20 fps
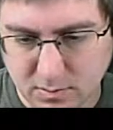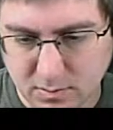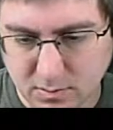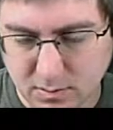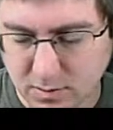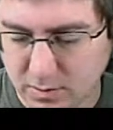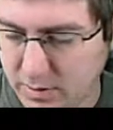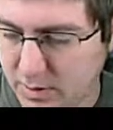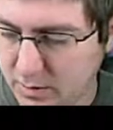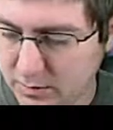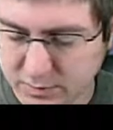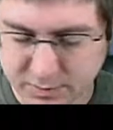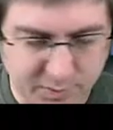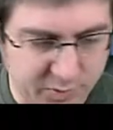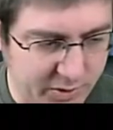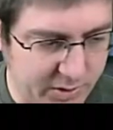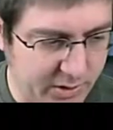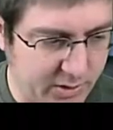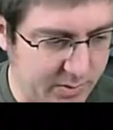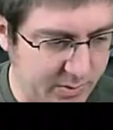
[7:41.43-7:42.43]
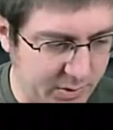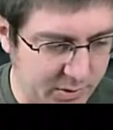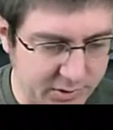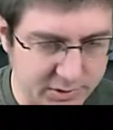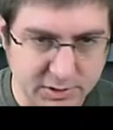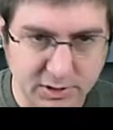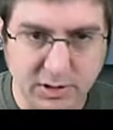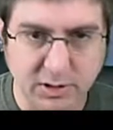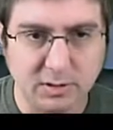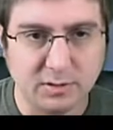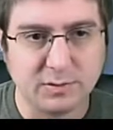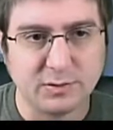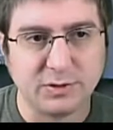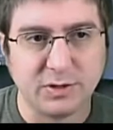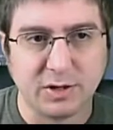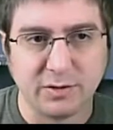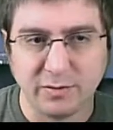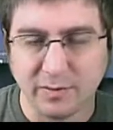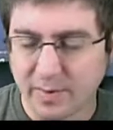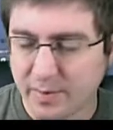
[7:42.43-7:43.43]
yeah, I was bringing the person in. I was
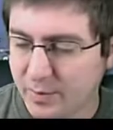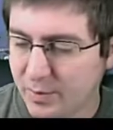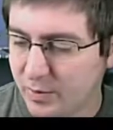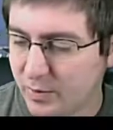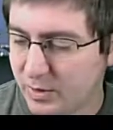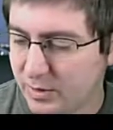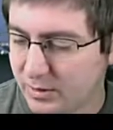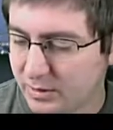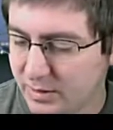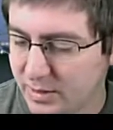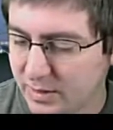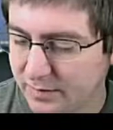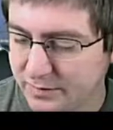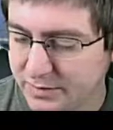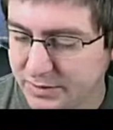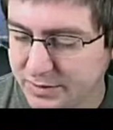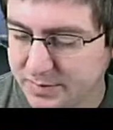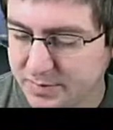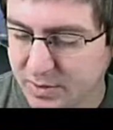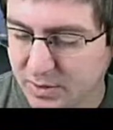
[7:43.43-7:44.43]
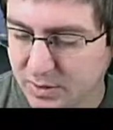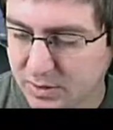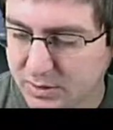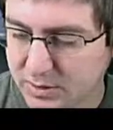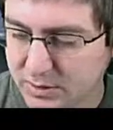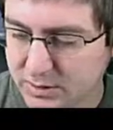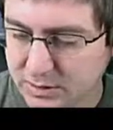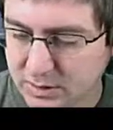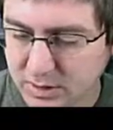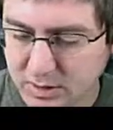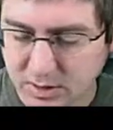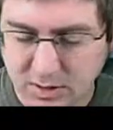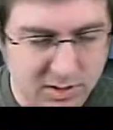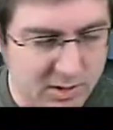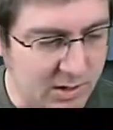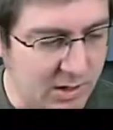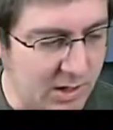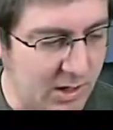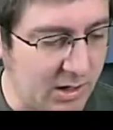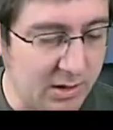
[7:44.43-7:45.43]
trying to remember what gives us perks.
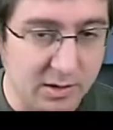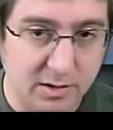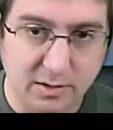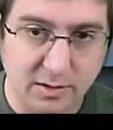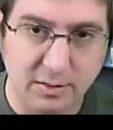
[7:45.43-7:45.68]
Forgot